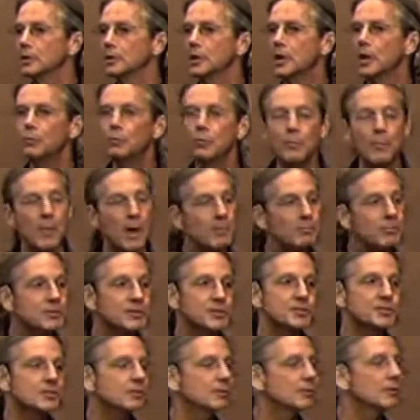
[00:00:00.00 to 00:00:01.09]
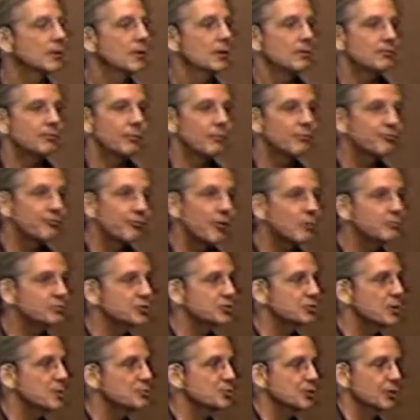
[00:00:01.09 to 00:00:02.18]
And remember this too from, from
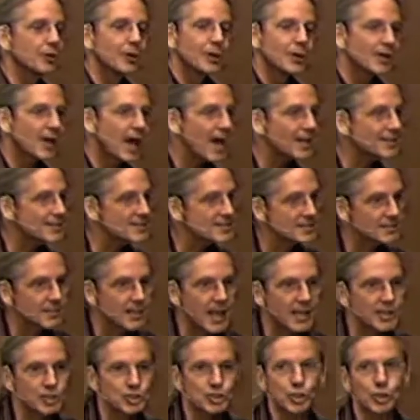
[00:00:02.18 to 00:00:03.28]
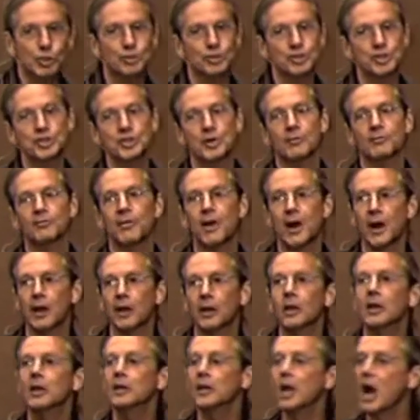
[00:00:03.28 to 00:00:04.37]
Scripture God doesn't like churches on fire,
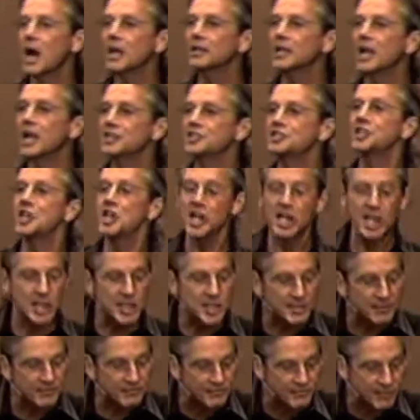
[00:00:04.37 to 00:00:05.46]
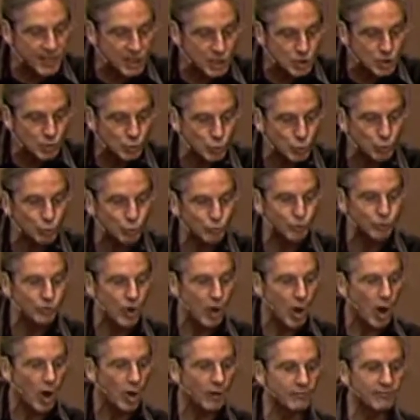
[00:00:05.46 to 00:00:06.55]
God likes
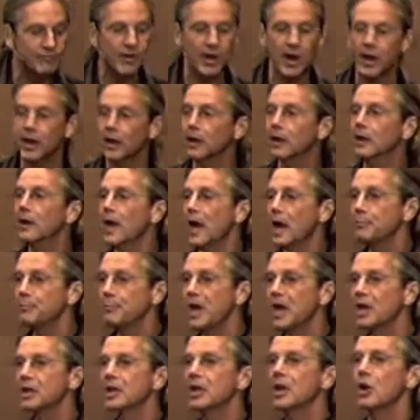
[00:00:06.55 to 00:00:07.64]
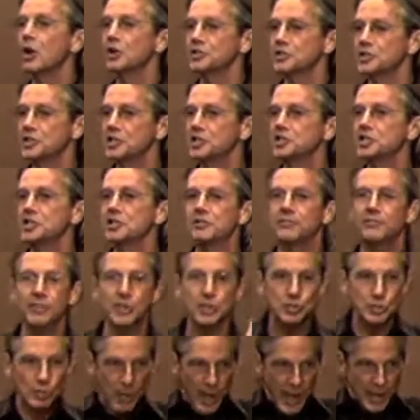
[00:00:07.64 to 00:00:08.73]
individuals on fire. At Pentecost, each
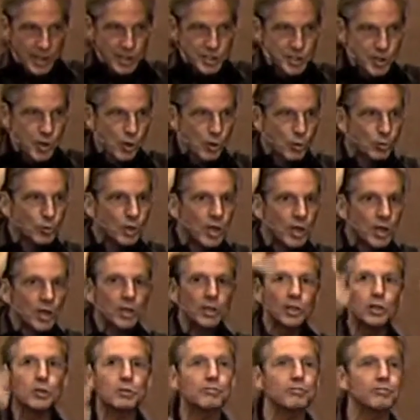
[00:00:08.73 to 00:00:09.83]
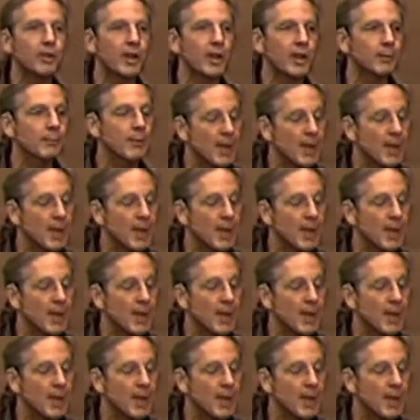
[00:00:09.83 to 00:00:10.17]
individual had his own little flame.